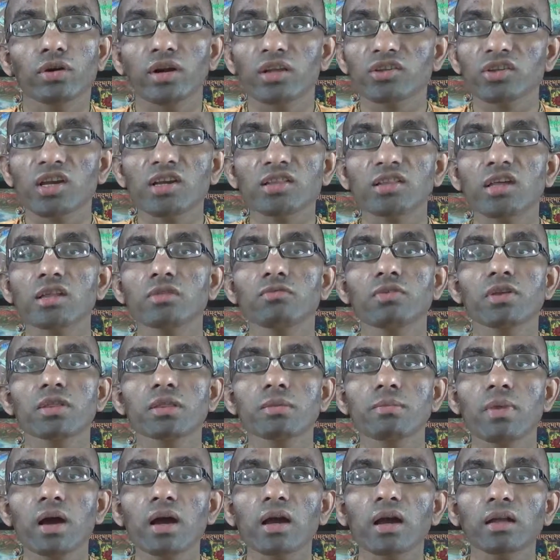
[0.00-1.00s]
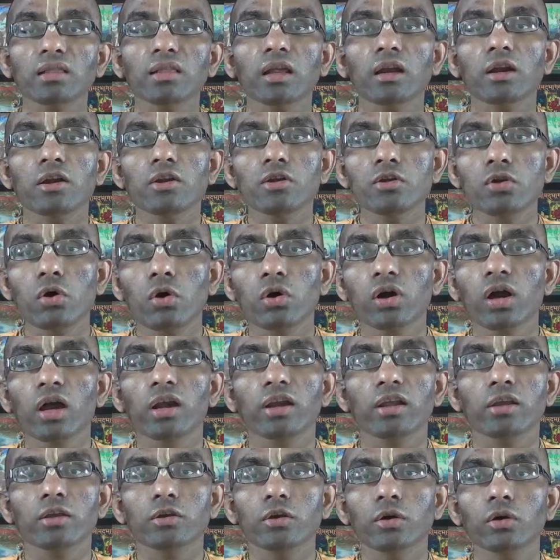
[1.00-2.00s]
Nachaitad vidmah kataranno
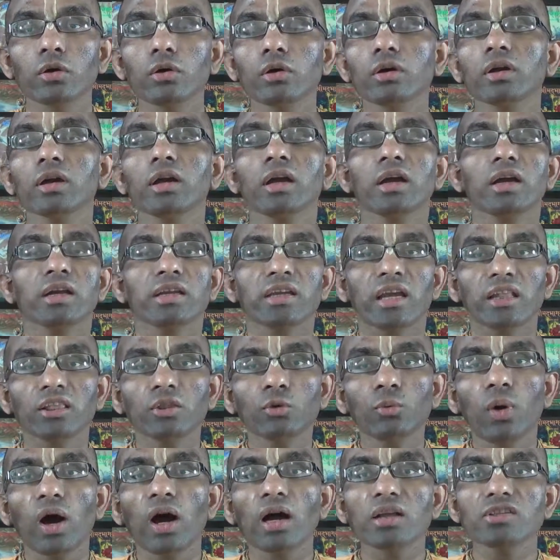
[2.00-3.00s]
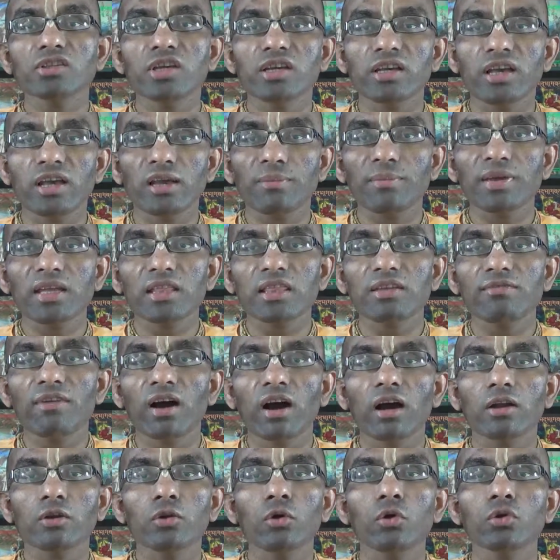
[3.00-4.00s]
gariyo yadvaha jayeme
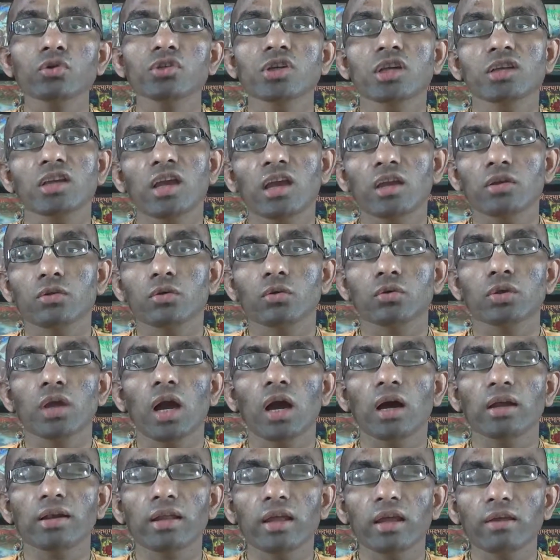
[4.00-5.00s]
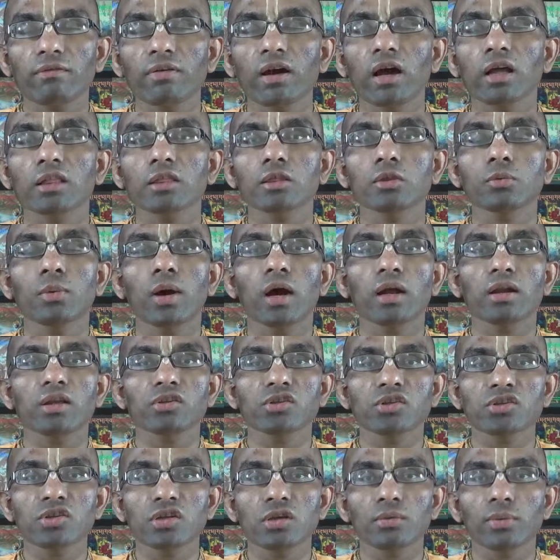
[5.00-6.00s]
divano jayeyu yaneva hatvana
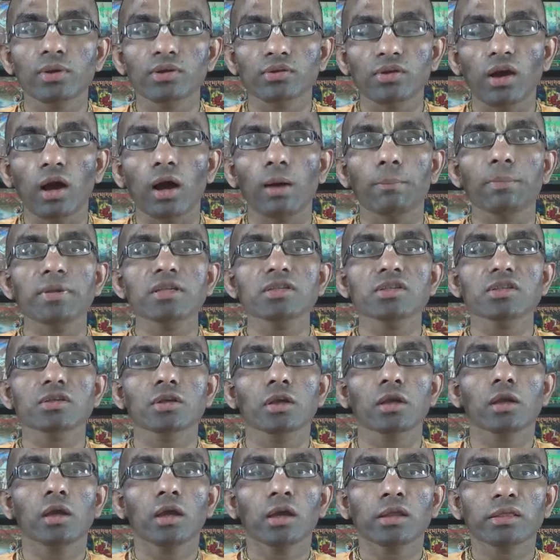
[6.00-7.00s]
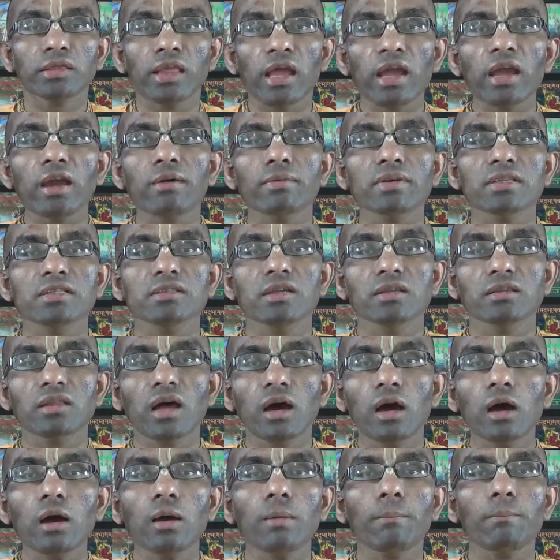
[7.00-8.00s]
jijivishamas te
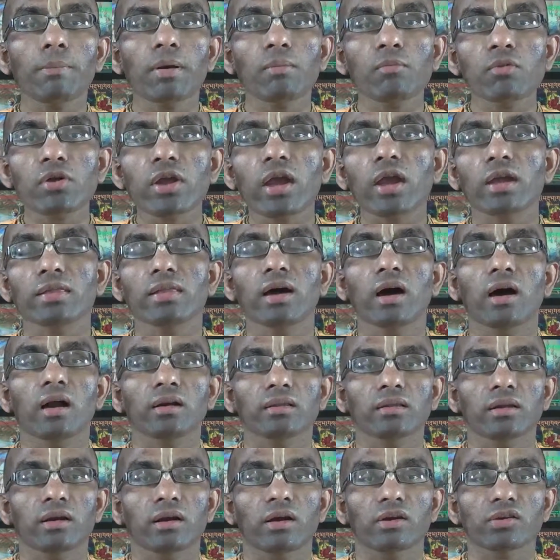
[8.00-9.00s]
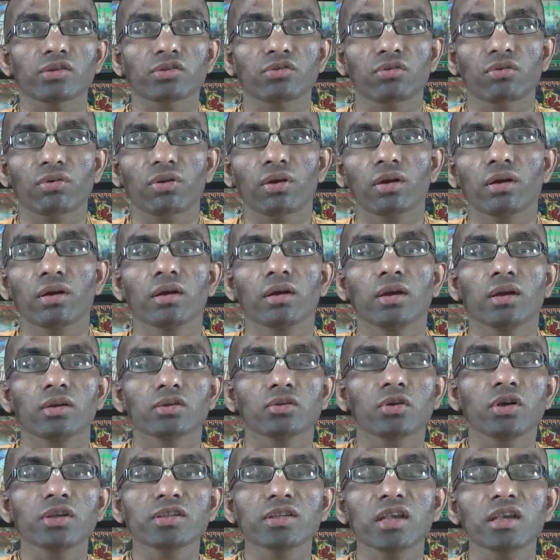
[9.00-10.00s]
avasthitaha pramukhe dhartarashtra.
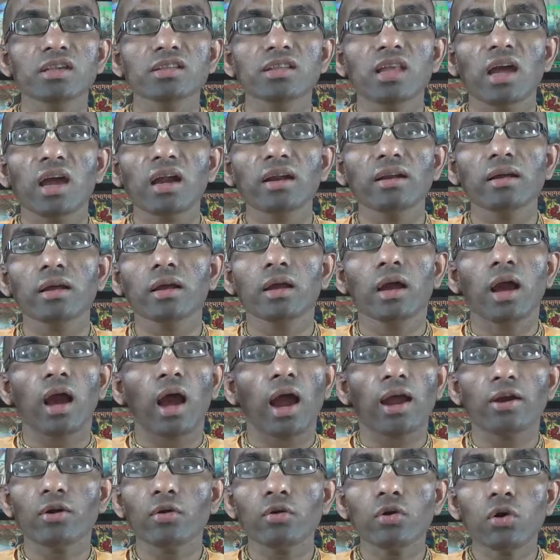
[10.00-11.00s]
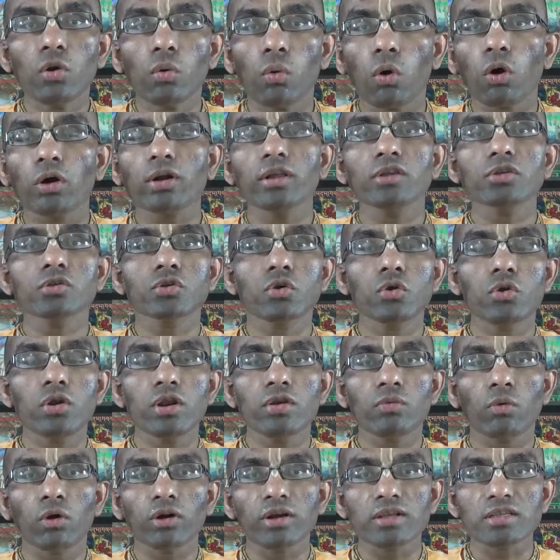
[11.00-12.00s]
So he says that I don't know what is good
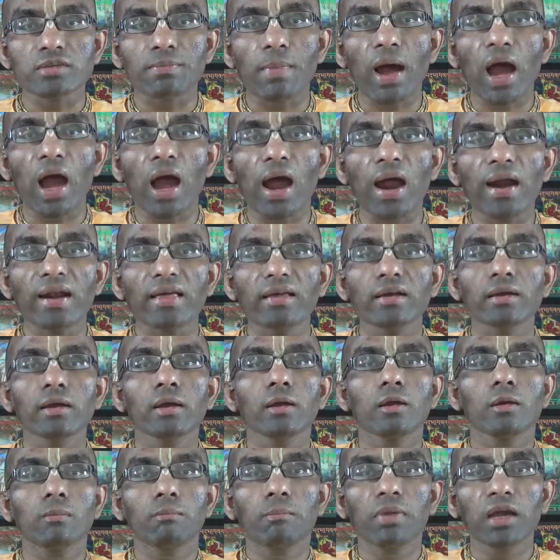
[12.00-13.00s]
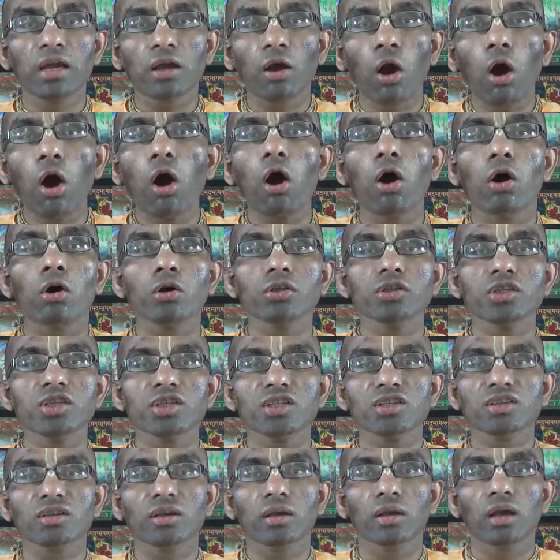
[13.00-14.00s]
and what is bad
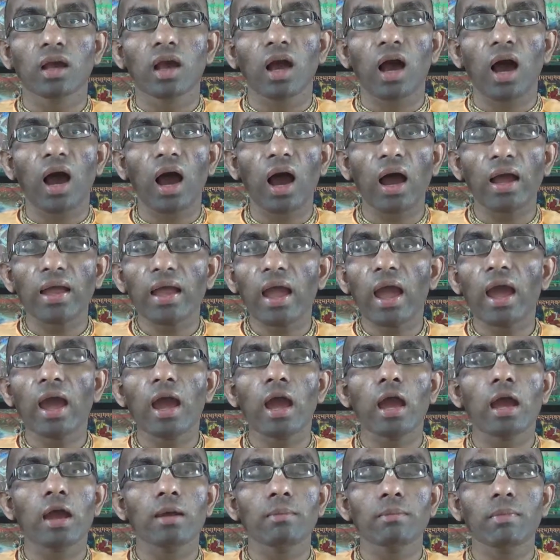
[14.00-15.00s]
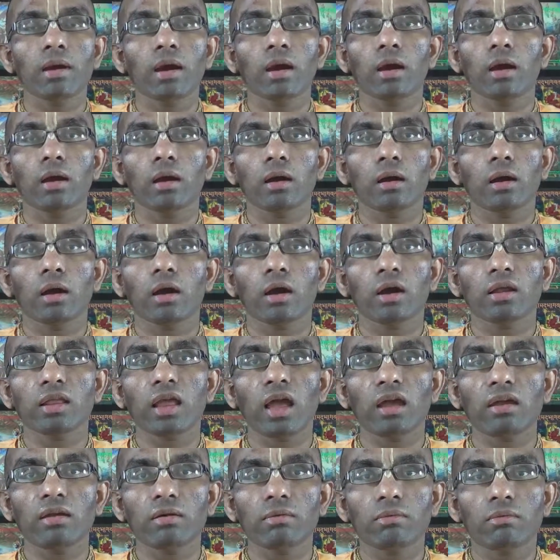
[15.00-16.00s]
because I am, uh,
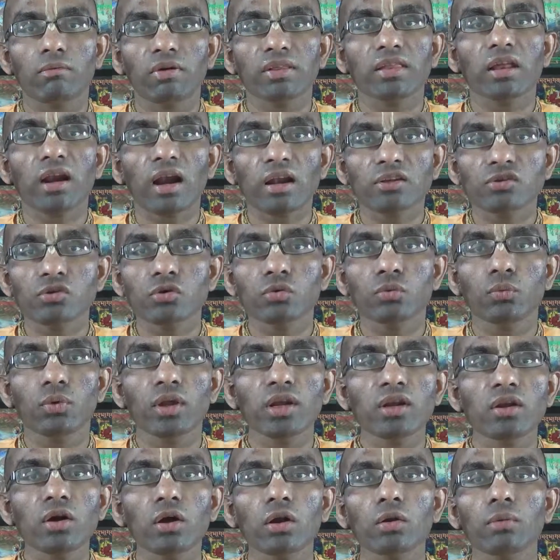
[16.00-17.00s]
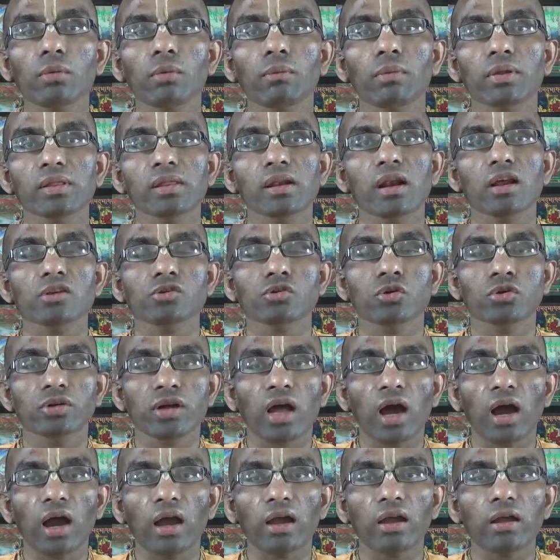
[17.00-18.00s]
I, whether I should win or whether I should
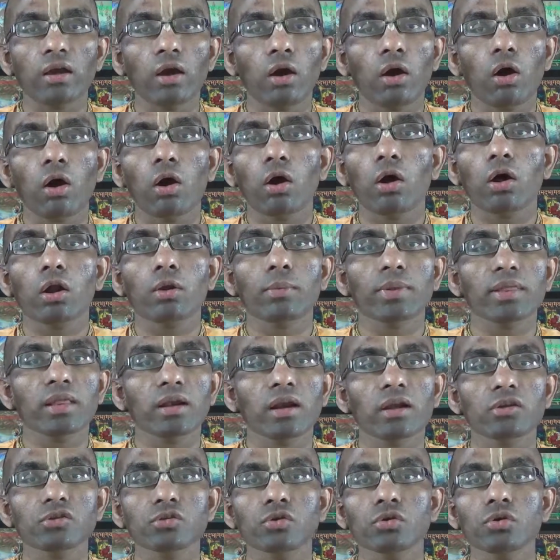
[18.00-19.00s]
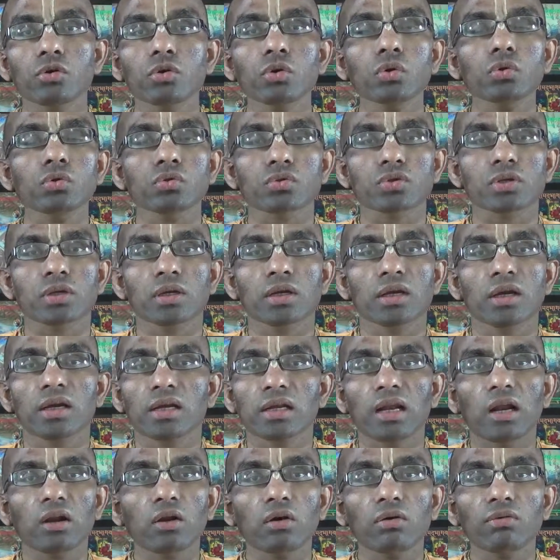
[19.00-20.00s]
die or whether I should lose.
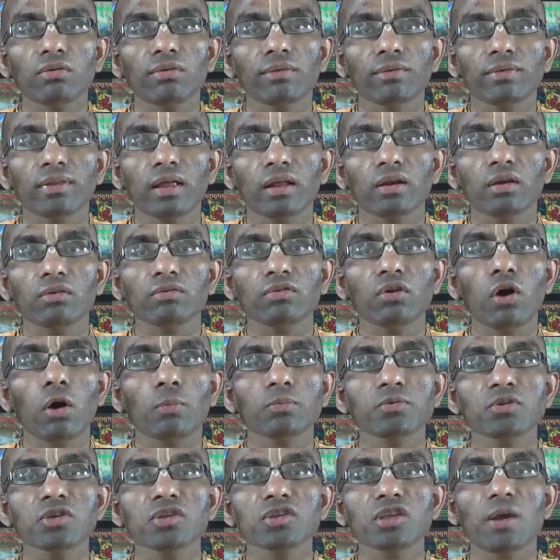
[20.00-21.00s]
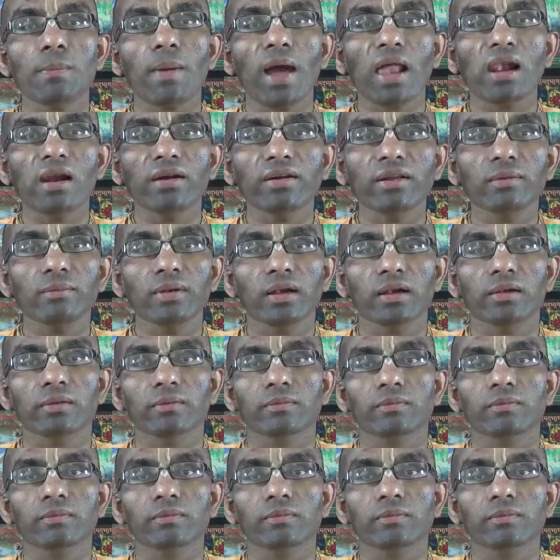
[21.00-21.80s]
None of, none of the options are palatable.